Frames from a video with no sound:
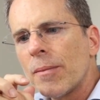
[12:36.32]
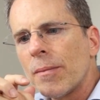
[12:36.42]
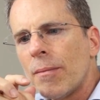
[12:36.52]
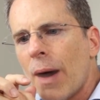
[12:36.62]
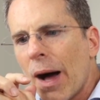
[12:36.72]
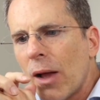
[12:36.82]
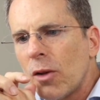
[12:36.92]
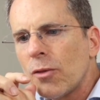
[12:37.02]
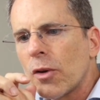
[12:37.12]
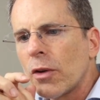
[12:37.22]

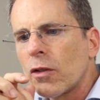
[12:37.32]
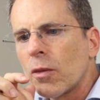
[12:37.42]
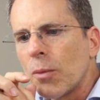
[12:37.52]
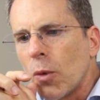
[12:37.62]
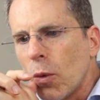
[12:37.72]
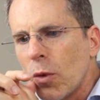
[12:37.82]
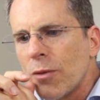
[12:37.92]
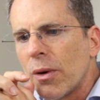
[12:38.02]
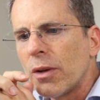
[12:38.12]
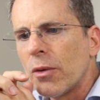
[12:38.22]
mild, very smooth,
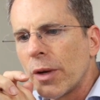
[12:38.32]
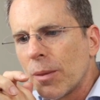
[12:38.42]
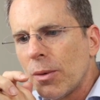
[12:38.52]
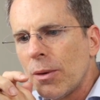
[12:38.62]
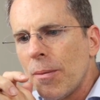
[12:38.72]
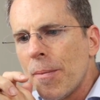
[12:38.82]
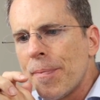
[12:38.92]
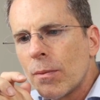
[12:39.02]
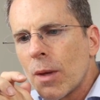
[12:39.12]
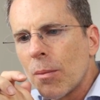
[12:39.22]
very drinkable.
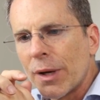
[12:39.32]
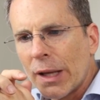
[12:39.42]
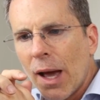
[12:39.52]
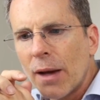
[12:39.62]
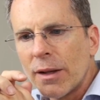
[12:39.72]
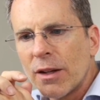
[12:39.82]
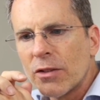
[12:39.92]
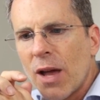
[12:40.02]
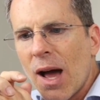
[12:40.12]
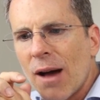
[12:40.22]
But again, it
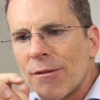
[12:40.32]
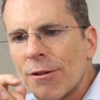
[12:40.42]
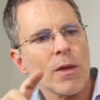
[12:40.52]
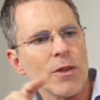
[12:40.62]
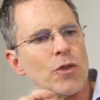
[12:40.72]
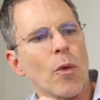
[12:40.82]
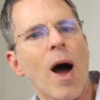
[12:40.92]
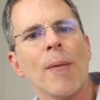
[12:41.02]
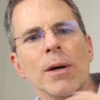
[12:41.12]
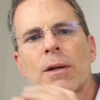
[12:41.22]
doesn't have the
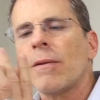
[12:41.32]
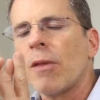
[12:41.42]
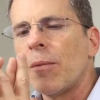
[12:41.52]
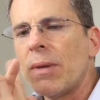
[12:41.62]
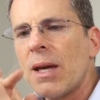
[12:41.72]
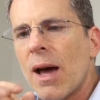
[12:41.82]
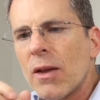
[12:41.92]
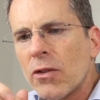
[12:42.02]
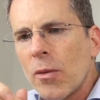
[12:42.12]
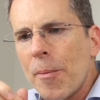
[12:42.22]
drama that B
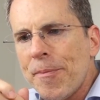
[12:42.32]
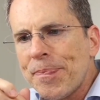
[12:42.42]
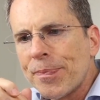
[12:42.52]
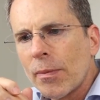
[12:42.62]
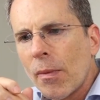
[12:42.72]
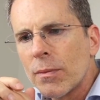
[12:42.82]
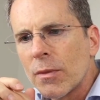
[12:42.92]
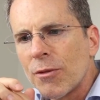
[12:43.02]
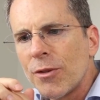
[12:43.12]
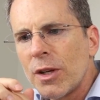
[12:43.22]
has.
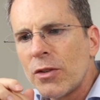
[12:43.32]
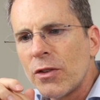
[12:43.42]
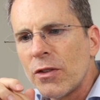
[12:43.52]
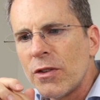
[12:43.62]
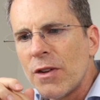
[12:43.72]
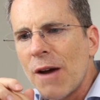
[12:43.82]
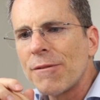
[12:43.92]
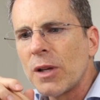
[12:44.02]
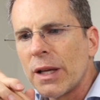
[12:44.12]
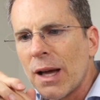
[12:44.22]
The finish has
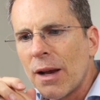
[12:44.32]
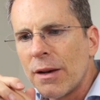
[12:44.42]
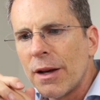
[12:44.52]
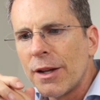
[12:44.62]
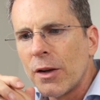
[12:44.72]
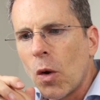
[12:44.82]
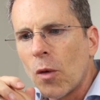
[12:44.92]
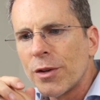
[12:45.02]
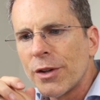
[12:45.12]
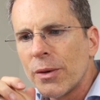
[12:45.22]
definitely got nutty
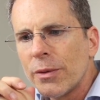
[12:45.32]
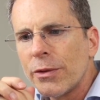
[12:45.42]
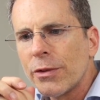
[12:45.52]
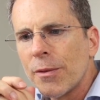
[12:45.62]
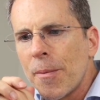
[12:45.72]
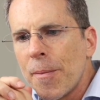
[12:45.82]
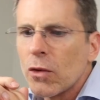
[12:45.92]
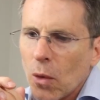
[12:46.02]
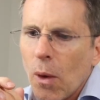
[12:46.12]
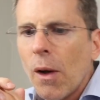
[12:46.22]
overtones.
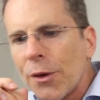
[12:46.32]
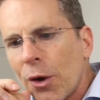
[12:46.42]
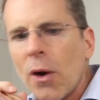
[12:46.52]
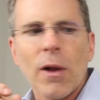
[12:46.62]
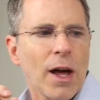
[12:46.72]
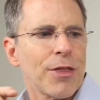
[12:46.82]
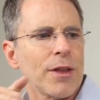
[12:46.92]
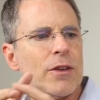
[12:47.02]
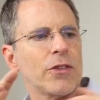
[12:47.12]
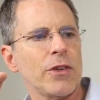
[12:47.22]
So all in all, I
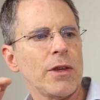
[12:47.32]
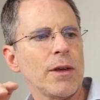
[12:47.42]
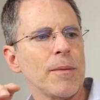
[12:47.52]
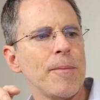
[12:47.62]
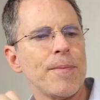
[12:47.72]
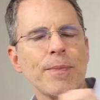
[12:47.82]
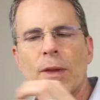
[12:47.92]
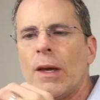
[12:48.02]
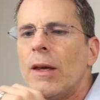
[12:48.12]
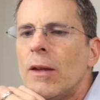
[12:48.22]
think C
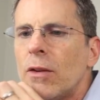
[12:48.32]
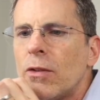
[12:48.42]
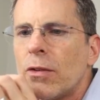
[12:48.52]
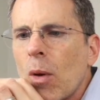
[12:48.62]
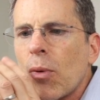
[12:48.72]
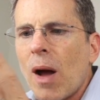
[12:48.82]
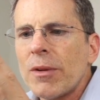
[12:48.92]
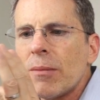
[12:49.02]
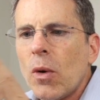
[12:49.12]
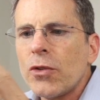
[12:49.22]
is
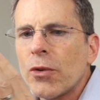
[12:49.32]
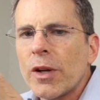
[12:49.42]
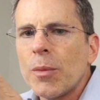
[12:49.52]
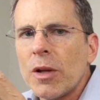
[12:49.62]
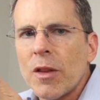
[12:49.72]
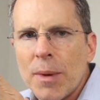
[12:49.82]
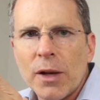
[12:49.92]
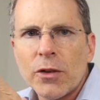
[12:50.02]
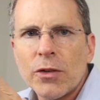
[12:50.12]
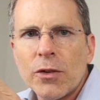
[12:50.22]
probably the most drinkable of the
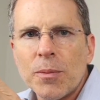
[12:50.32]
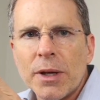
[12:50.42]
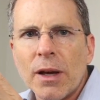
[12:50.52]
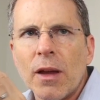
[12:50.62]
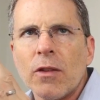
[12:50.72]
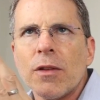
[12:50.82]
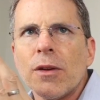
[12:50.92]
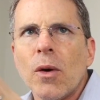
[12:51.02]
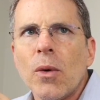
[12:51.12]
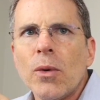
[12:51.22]
bunch because the
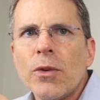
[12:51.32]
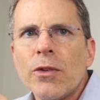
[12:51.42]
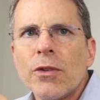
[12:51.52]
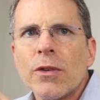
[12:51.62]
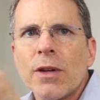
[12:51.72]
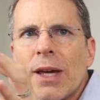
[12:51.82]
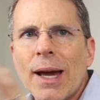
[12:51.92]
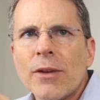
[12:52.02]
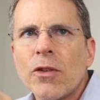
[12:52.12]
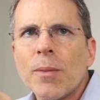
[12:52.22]
nose
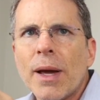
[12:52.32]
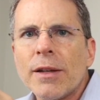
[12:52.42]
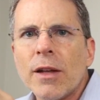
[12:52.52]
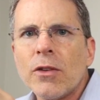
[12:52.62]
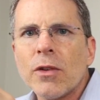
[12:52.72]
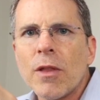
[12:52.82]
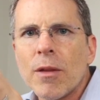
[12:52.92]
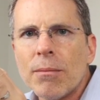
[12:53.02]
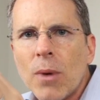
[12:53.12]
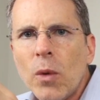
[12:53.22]
catches my attention
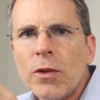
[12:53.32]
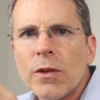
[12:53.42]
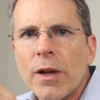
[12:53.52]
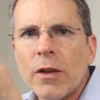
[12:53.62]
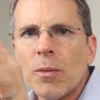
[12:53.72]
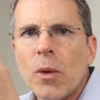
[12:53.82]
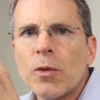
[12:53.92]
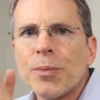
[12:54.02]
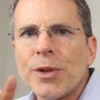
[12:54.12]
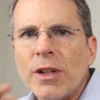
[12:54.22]
the most and is
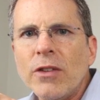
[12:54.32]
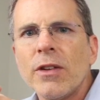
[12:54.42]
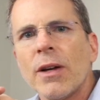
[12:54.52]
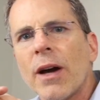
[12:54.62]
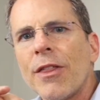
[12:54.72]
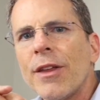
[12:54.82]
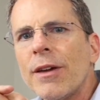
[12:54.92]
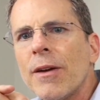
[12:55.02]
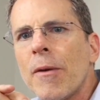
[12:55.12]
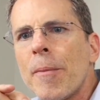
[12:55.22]
most pleasing, I
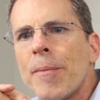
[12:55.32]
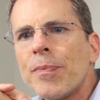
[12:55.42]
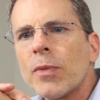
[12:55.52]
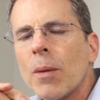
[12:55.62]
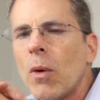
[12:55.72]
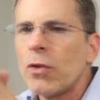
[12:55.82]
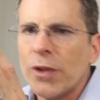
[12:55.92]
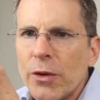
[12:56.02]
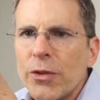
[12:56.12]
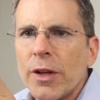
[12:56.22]
think.
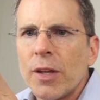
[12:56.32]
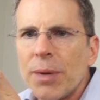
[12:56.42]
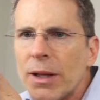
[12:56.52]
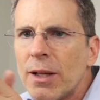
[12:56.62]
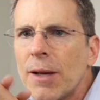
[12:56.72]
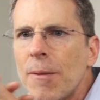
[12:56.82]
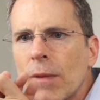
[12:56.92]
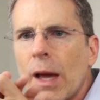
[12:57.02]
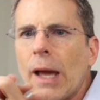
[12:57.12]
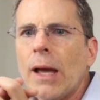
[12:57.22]
Most interesting and appealing.
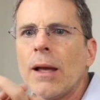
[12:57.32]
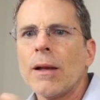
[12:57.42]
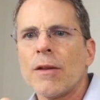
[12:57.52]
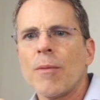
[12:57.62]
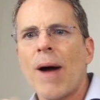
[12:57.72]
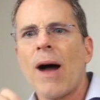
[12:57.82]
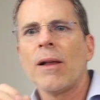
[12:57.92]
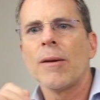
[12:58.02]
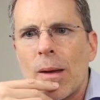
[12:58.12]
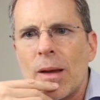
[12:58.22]
And the
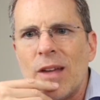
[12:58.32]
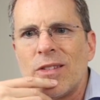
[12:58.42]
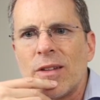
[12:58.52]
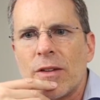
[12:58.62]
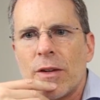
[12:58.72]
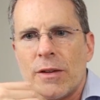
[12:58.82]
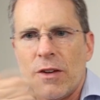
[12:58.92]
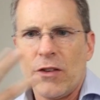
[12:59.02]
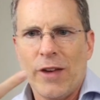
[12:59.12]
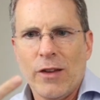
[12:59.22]
palate isn't
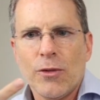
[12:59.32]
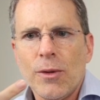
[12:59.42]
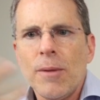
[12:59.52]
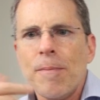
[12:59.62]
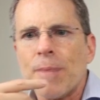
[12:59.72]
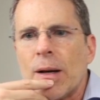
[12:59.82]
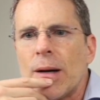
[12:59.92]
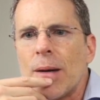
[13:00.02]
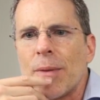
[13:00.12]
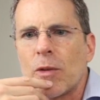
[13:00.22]
distasteful.
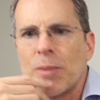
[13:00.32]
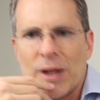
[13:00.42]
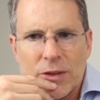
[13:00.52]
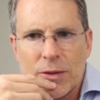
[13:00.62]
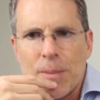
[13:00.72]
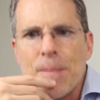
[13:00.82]
It's pleasant.